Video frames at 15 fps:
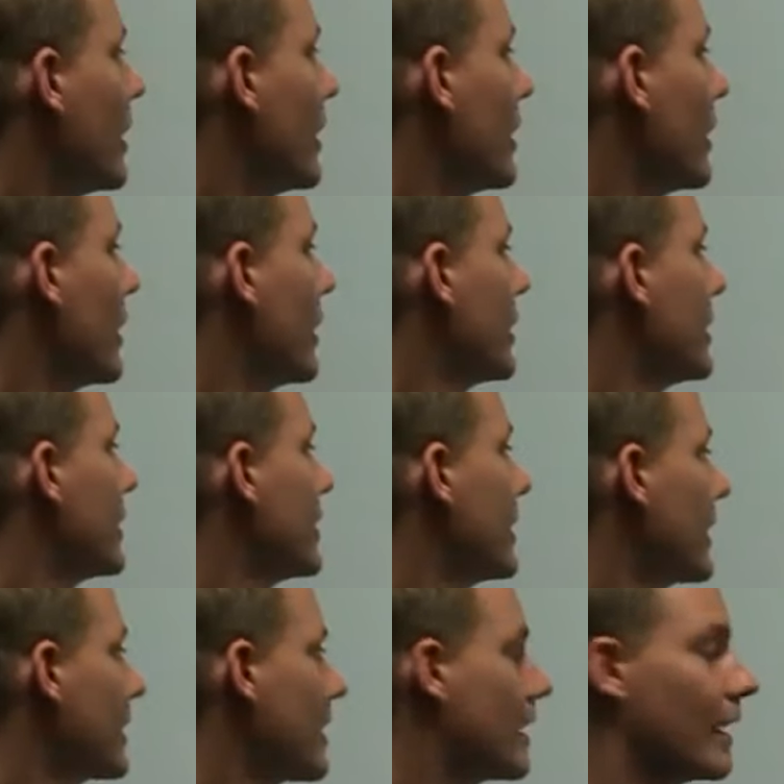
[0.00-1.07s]
The
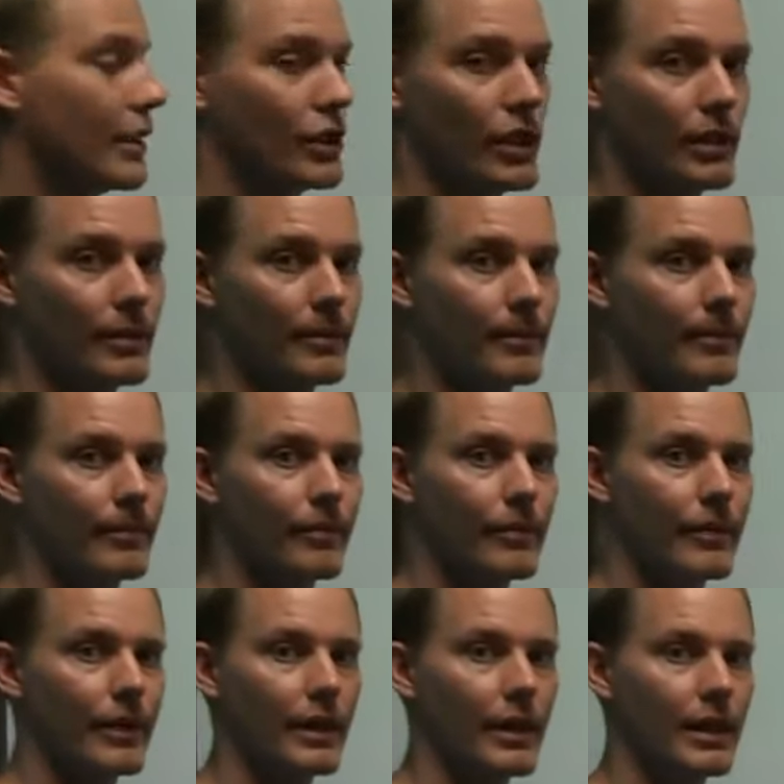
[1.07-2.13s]
sixth digit
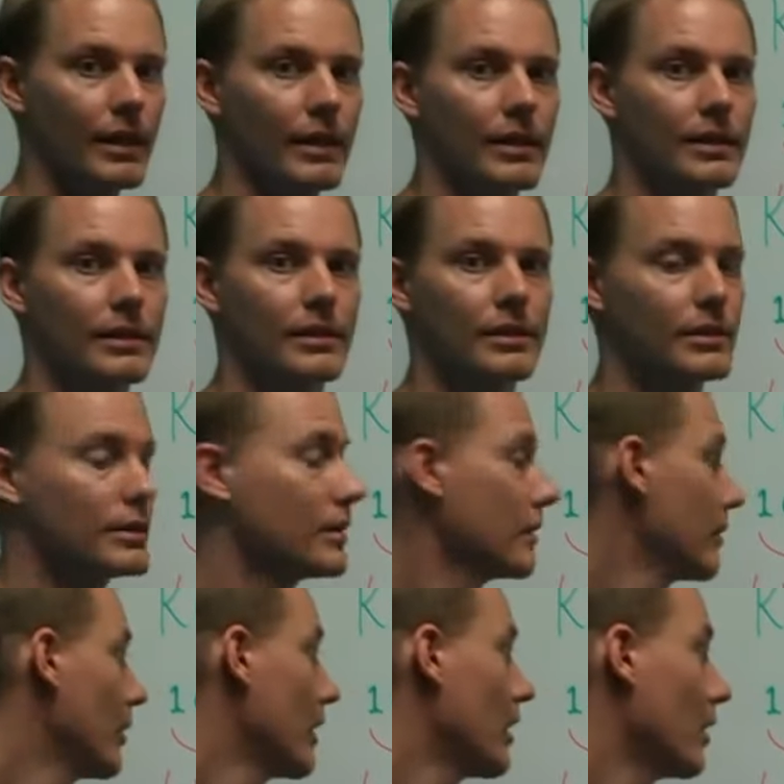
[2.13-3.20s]

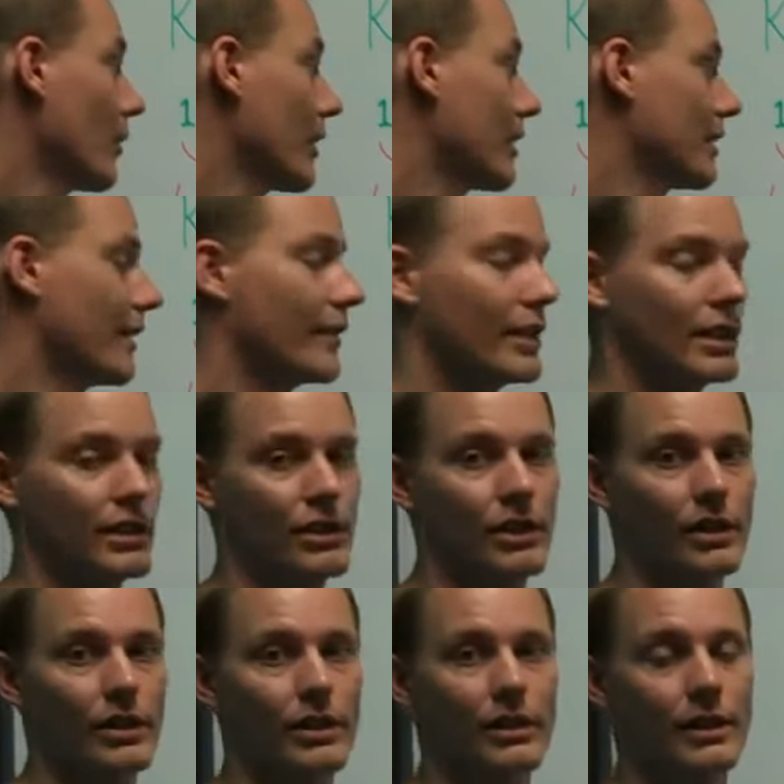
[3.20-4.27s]
is, along with the seventh
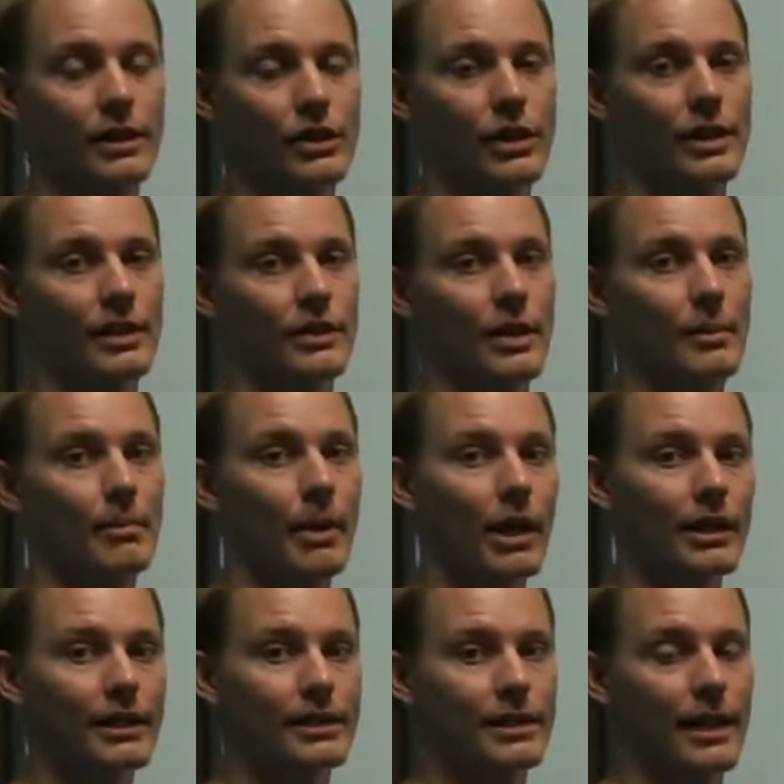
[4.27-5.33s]
digit, digit is the
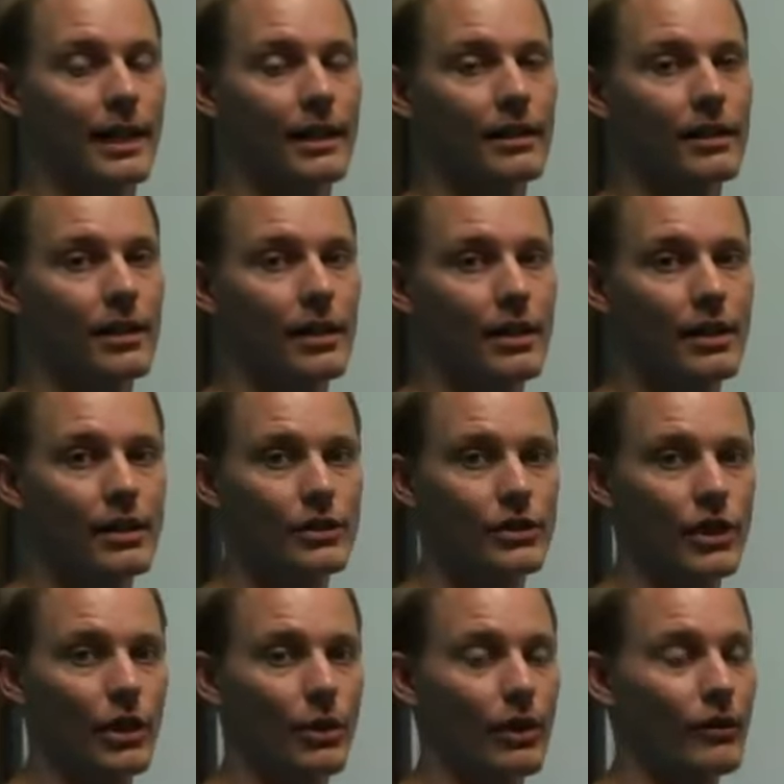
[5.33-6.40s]
body style.
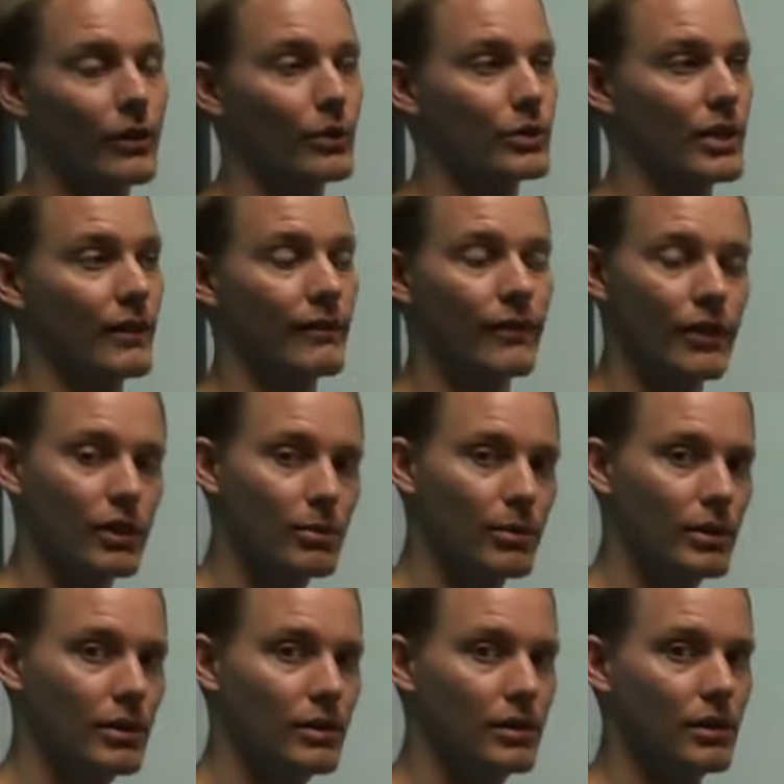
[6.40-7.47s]
So if it was
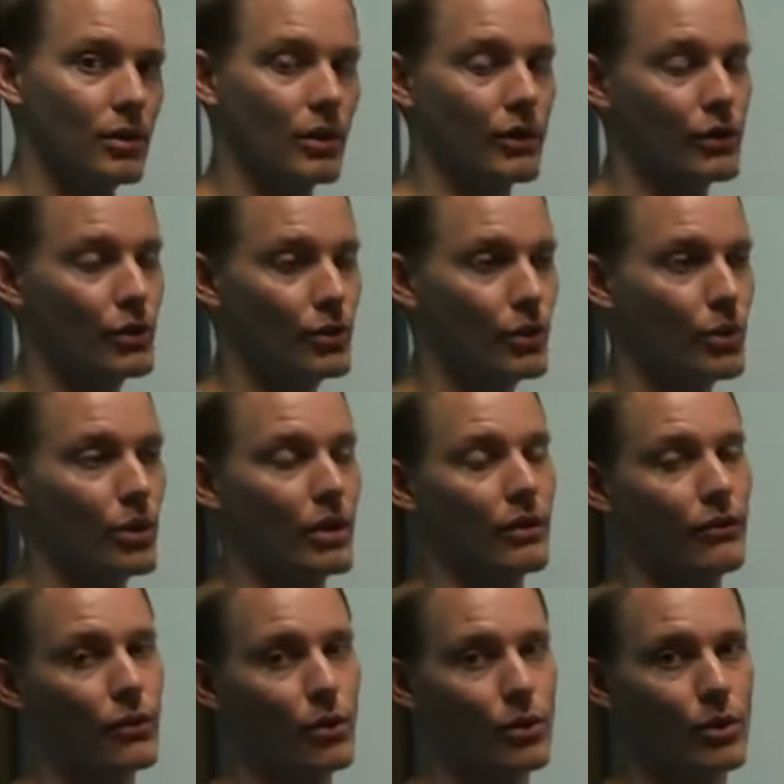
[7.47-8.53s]
convertible or a
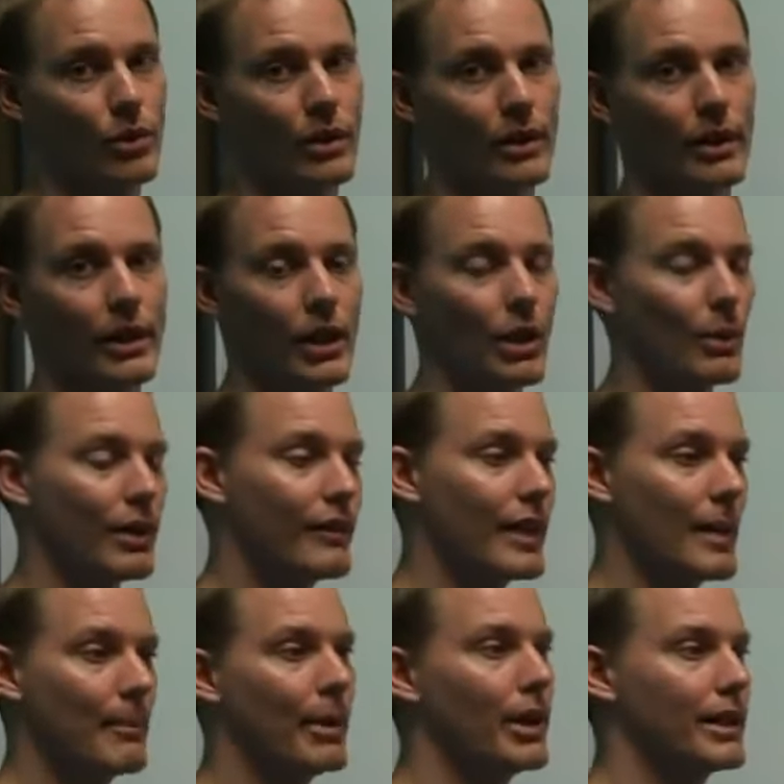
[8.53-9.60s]
two-door or a four-door,
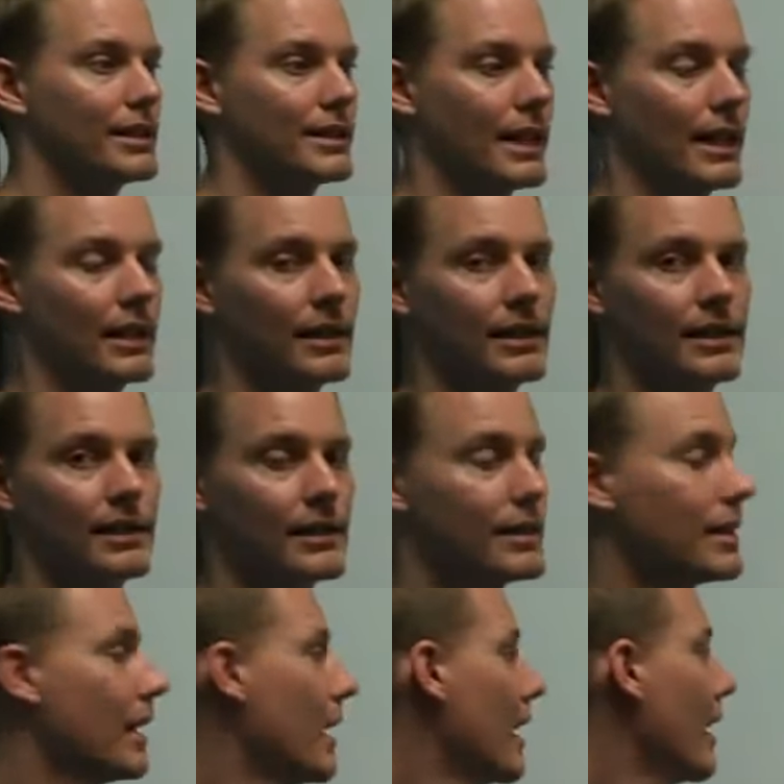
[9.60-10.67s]
whatever that body style
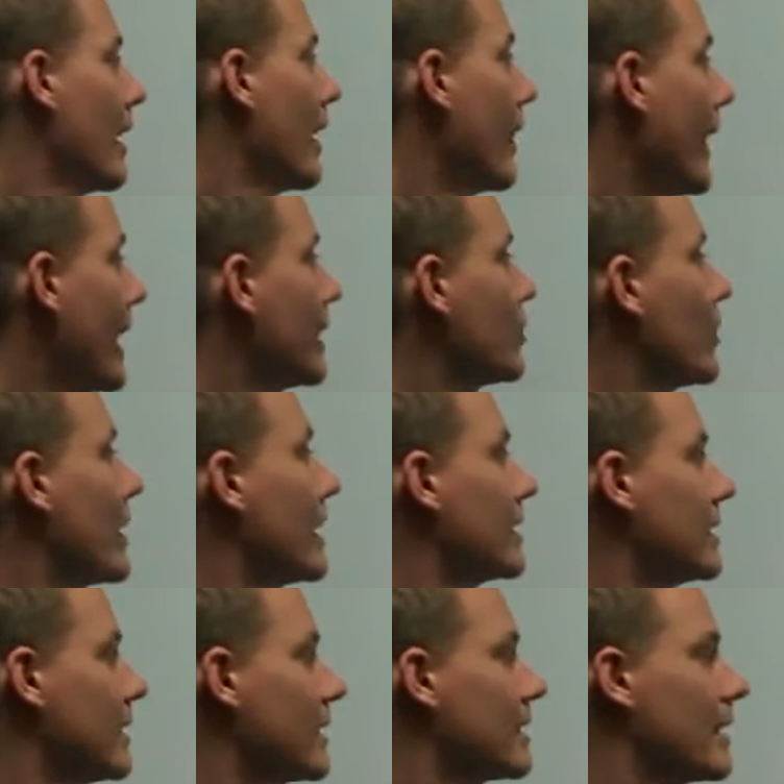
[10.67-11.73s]
is, that is what
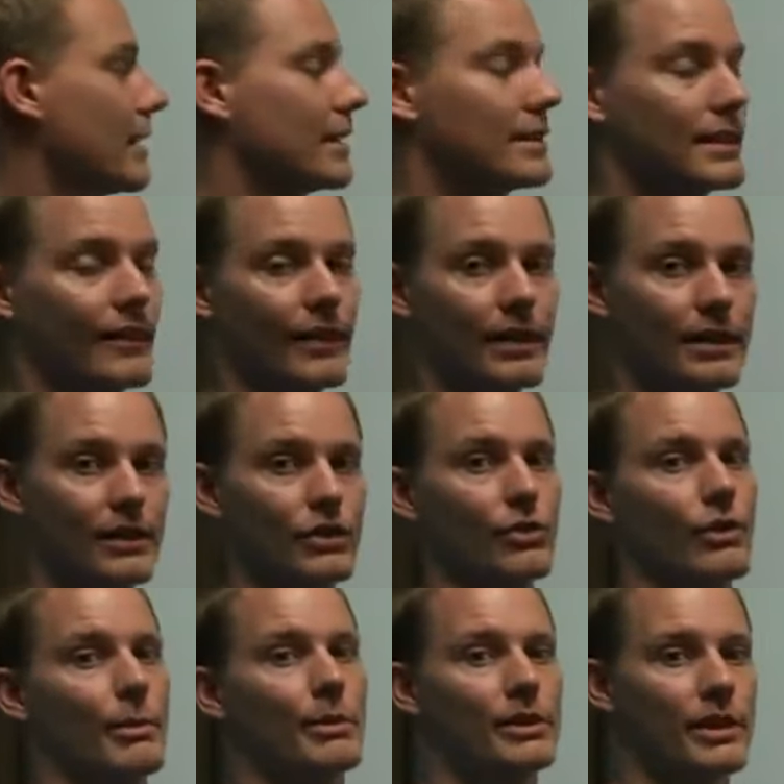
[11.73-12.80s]
the sixth and the seventh
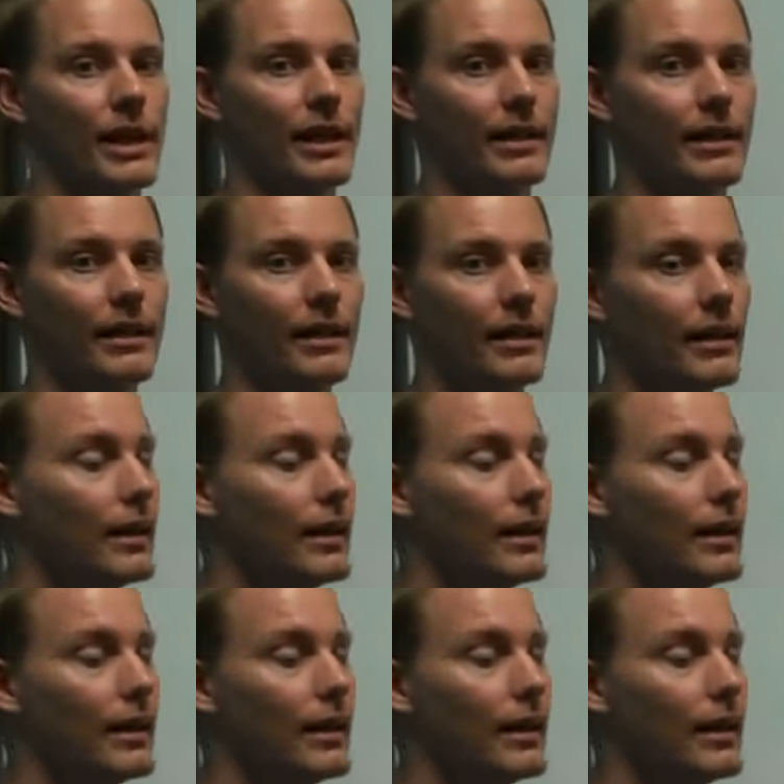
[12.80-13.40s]
digit represent.